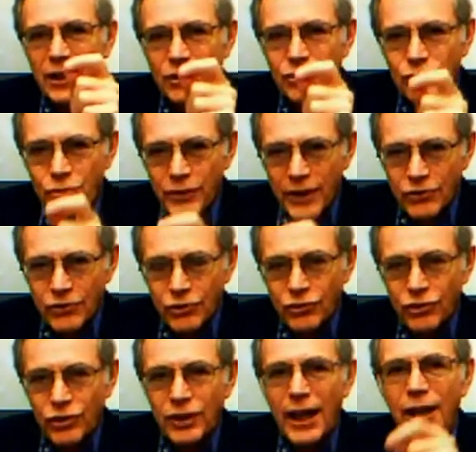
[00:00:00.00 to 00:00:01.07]

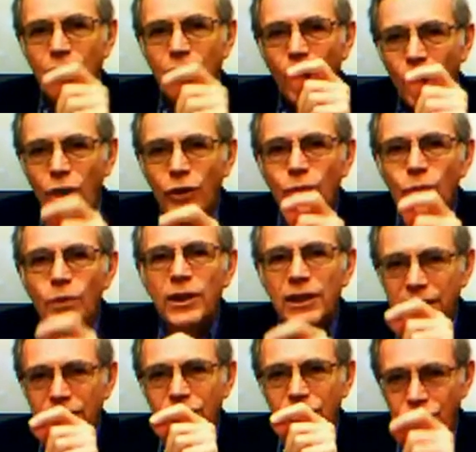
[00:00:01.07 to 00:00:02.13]
intransigent, and
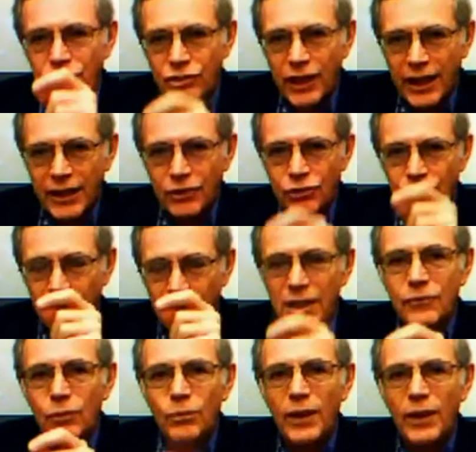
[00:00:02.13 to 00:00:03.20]
unwilling to change,
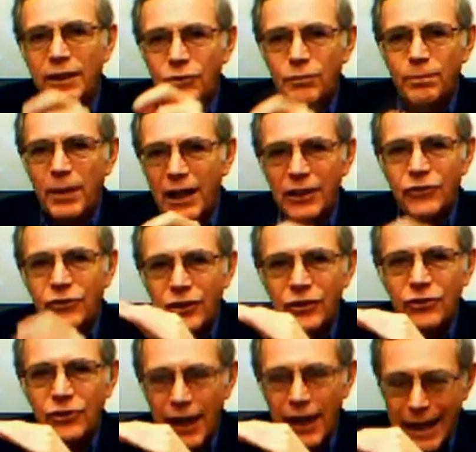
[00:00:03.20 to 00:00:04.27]
even when his
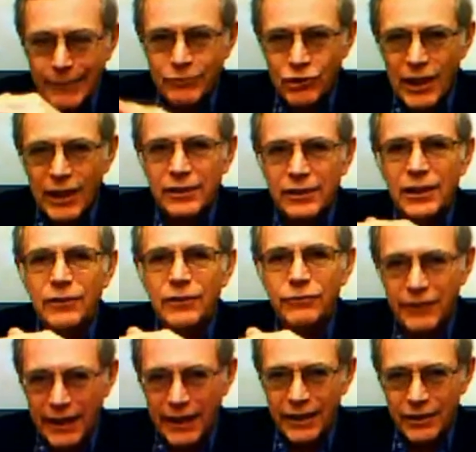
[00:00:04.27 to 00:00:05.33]
policies abjectly
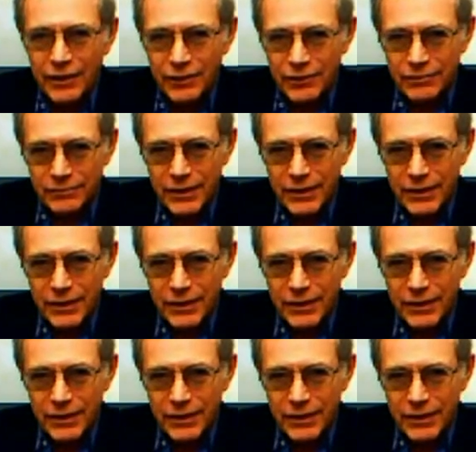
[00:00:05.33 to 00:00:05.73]
failed.